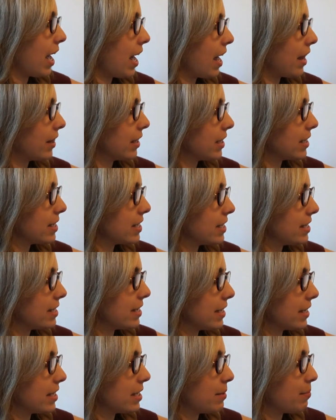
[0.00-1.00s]
and this is
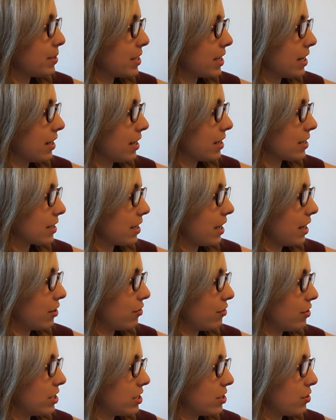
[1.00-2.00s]
sixty percent less
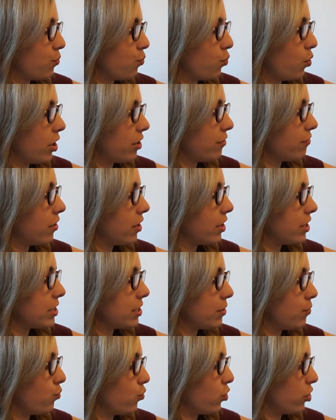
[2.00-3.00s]
calories than white
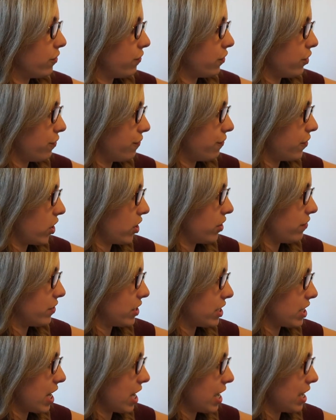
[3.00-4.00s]
rice and one of your five a
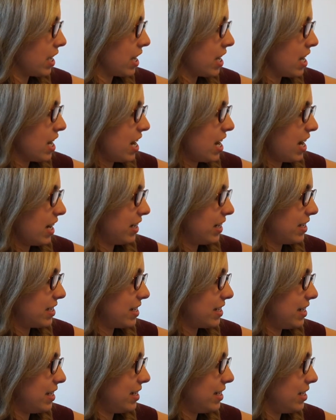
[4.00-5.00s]
day, and it's
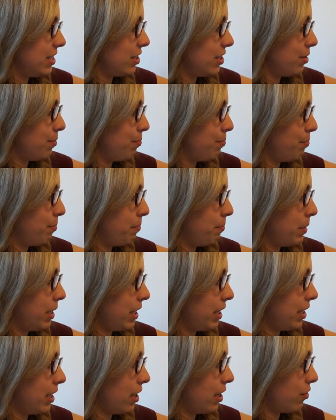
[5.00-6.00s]
an Indian
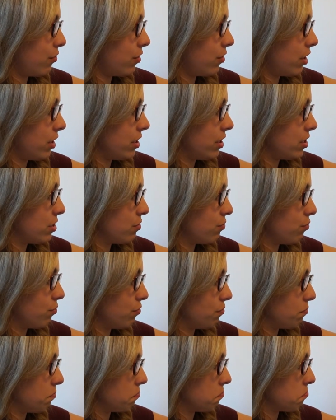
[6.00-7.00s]
pilau rice.
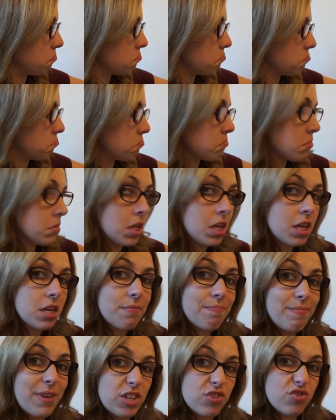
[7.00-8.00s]

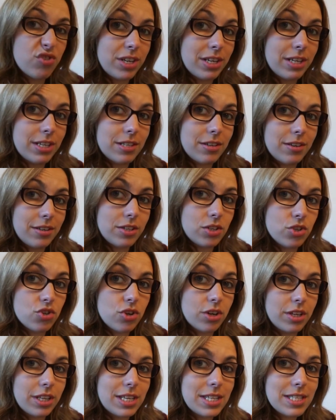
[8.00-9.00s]
That's really excited to
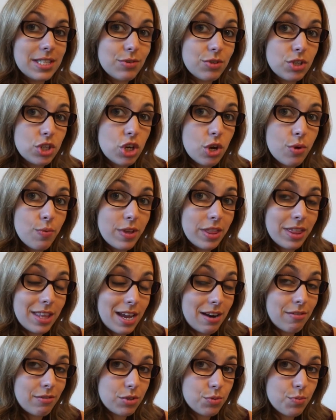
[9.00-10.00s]
try these. There's two in
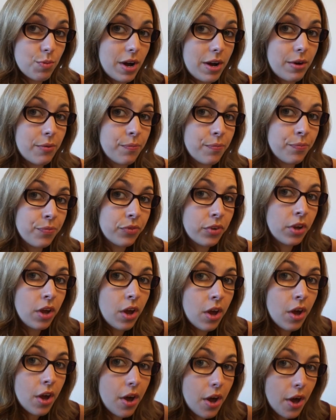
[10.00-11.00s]
there as
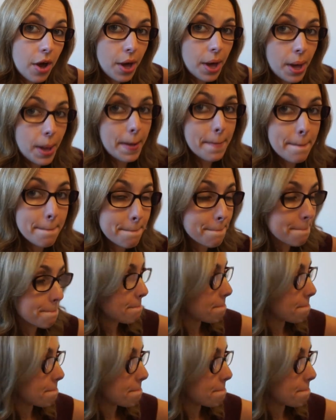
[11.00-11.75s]
well, um,